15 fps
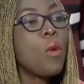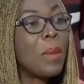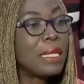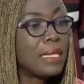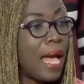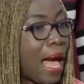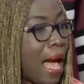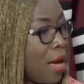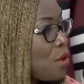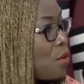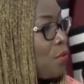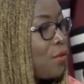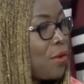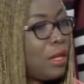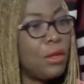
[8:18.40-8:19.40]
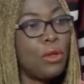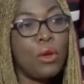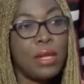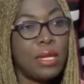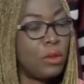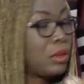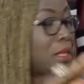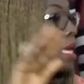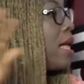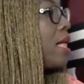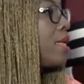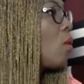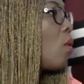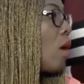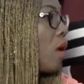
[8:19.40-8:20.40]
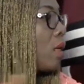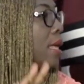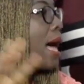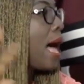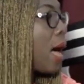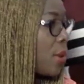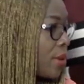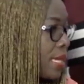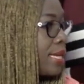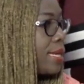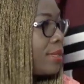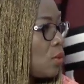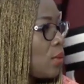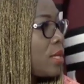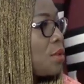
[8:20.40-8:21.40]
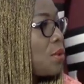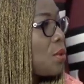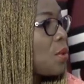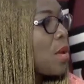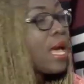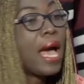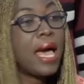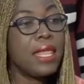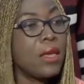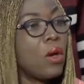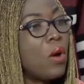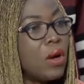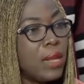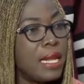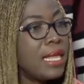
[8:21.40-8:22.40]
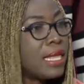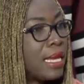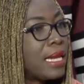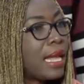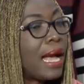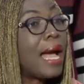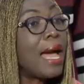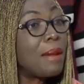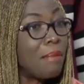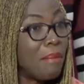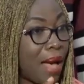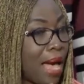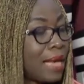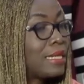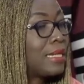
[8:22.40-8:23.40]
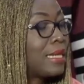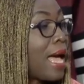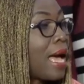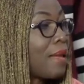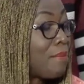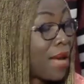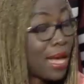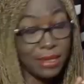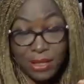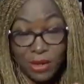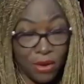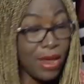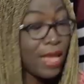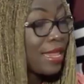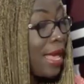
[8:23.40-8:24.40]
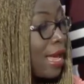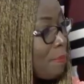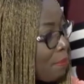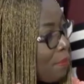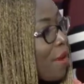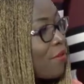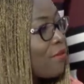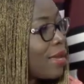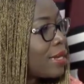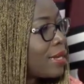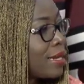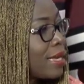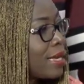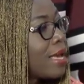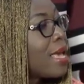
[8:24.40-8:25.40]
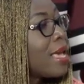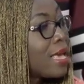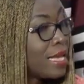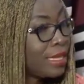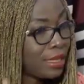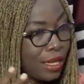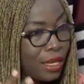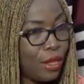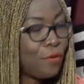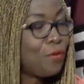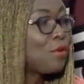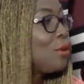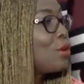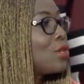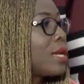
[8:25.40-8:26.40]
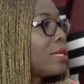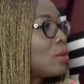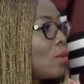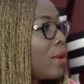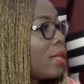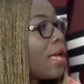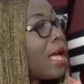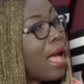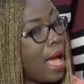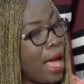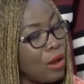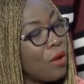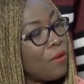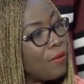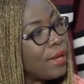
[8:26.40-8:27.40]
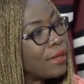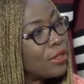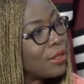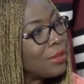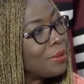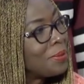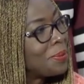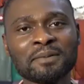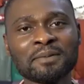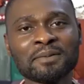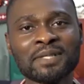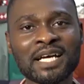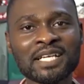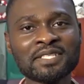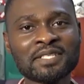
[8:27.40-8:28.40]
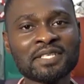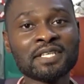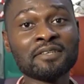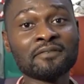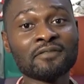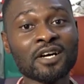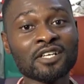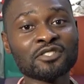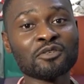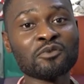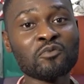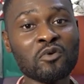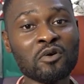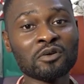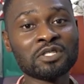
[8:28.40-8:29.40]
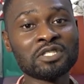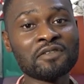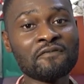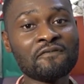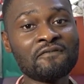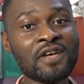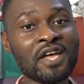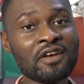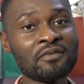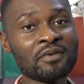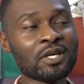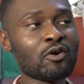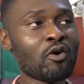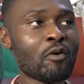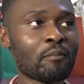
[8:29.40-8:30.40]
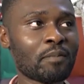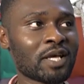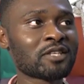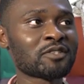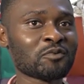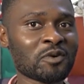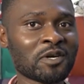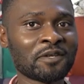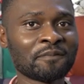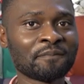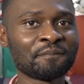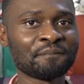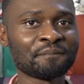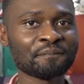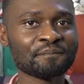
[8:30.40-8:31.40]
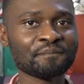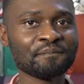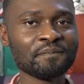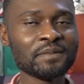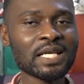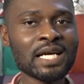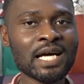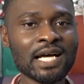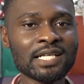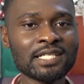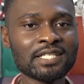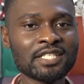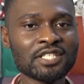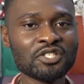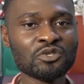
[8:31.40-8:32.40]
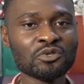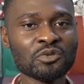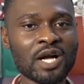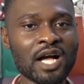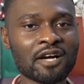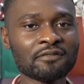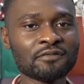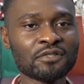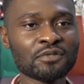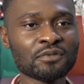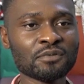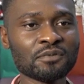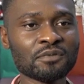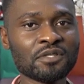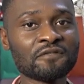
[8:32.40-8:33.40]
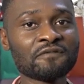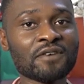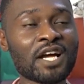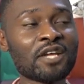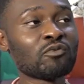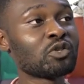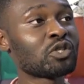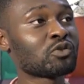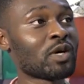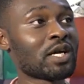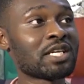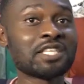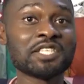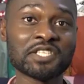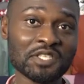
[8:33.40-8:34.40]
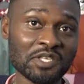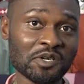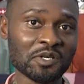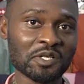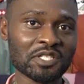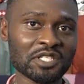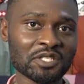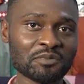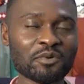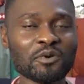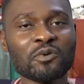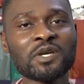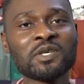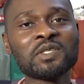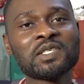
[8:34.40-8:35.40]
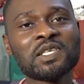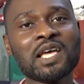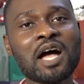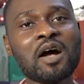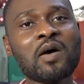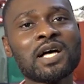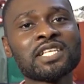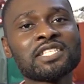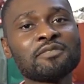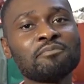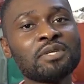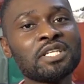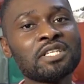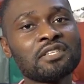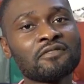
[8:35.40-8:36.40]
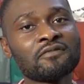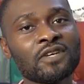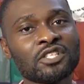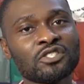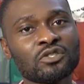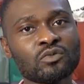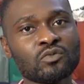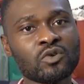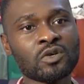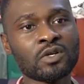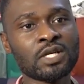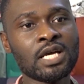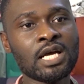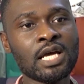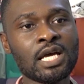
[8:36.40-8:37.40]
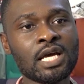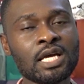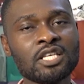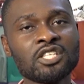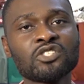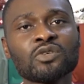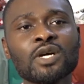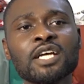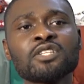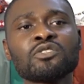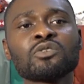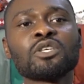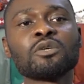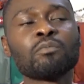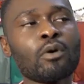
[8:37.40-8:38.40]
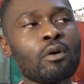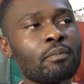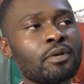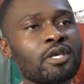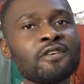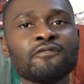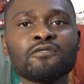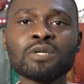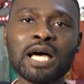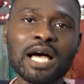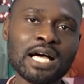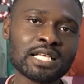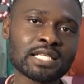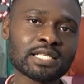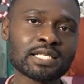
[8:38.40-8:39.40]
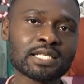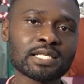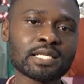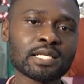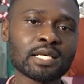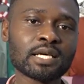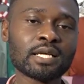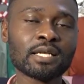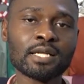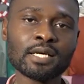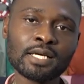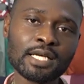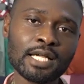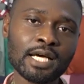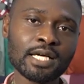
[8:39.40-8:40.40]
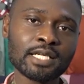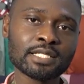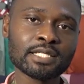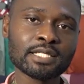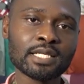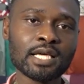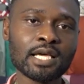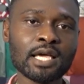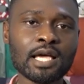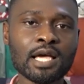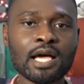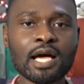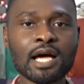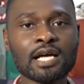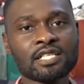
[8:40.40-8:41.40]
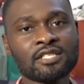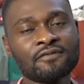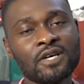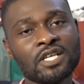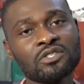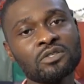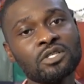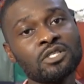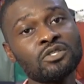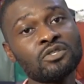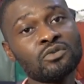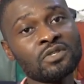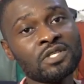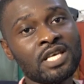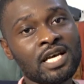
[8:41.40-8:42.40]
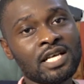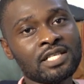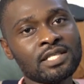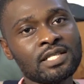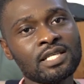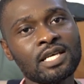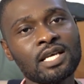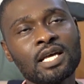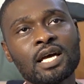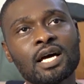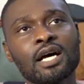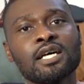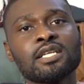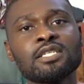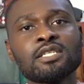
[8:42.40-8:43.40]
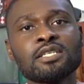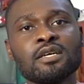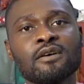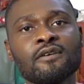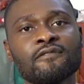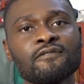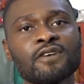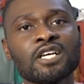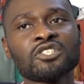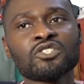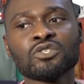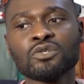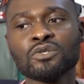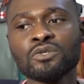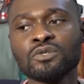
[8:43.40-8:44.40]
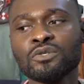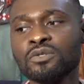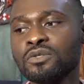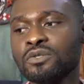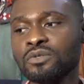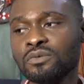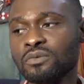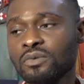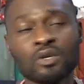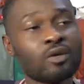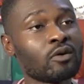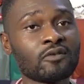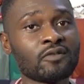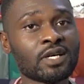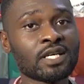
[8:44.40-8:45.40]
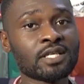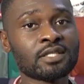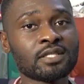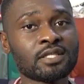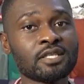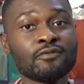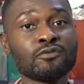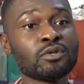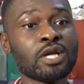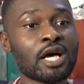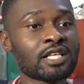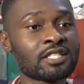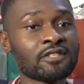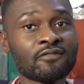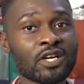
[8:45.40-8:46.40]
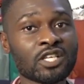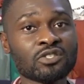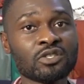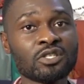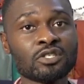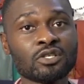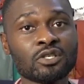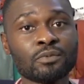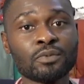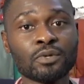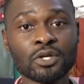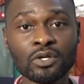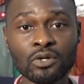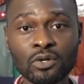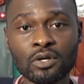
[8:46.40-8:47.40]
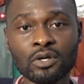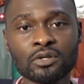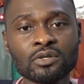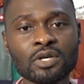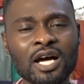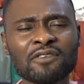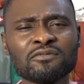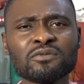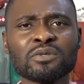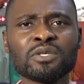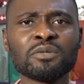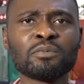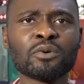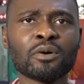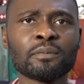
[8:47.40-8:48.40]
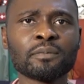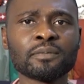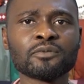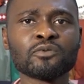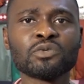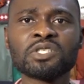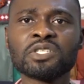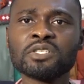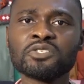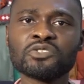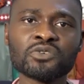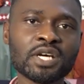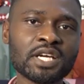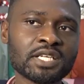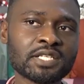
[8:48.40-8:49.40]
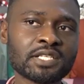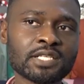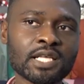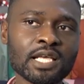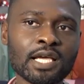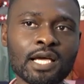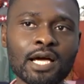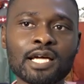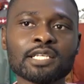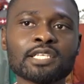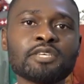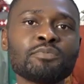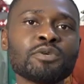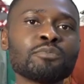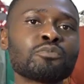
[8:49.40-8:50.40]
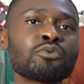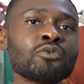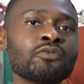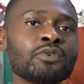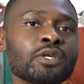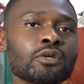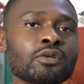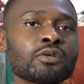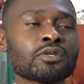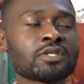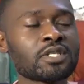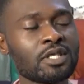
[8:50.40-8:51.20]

no matter how you feel, you don't need to tell the world how it is with you. And the only thing that can masquerade that perfectly is if you dress well. I love fashion. I would like to say the fashion world is a very complex one. And you have to define which one is yours. But when you say how has it been in the fashion world, it's trying to keep up, even as learners, as fashion enthusiasts and fashion lovers, even as a fashion entrepreneur, you have to keep up with the trends and keep improving on your